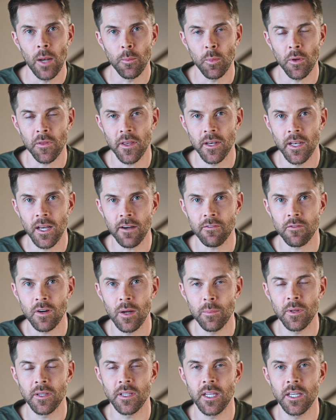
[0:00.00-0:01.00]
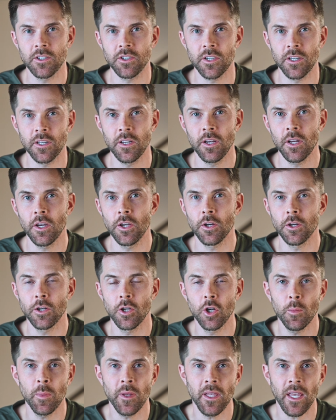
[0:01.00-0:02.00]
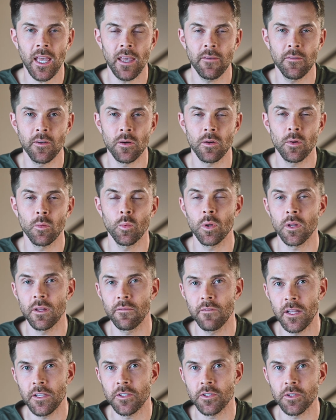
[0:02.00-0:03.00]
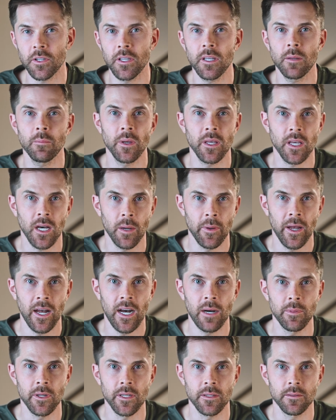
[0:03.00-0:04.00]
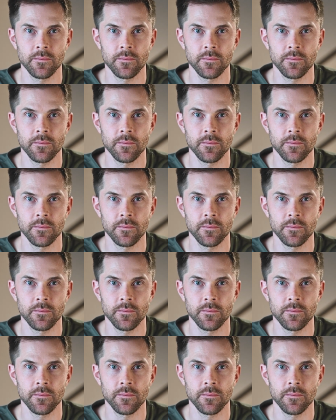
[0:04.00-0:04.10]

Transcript: And with enough repetition, your new behavior will eventually become a habit.